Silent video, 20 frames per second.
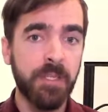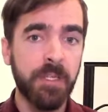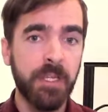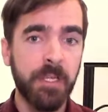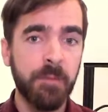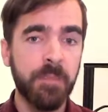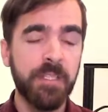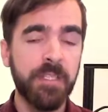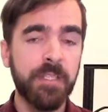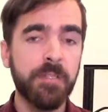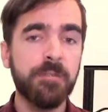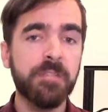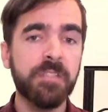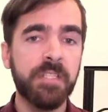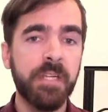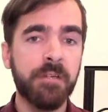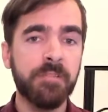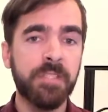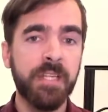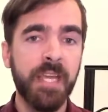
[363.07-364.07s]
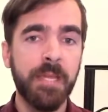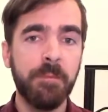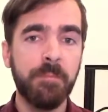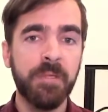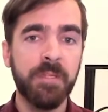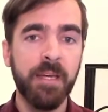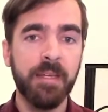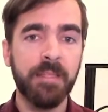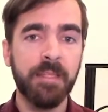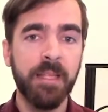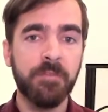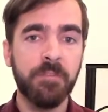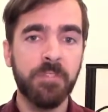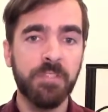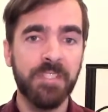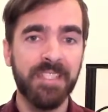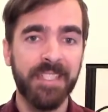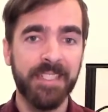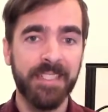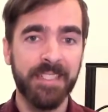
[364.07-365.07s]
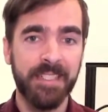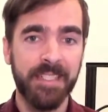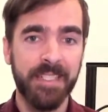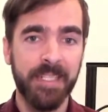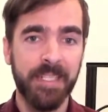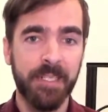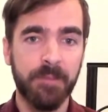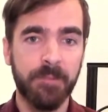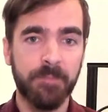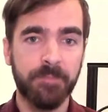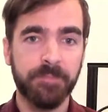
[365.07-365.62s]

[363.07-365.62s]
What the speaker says: can be used down to API level 16.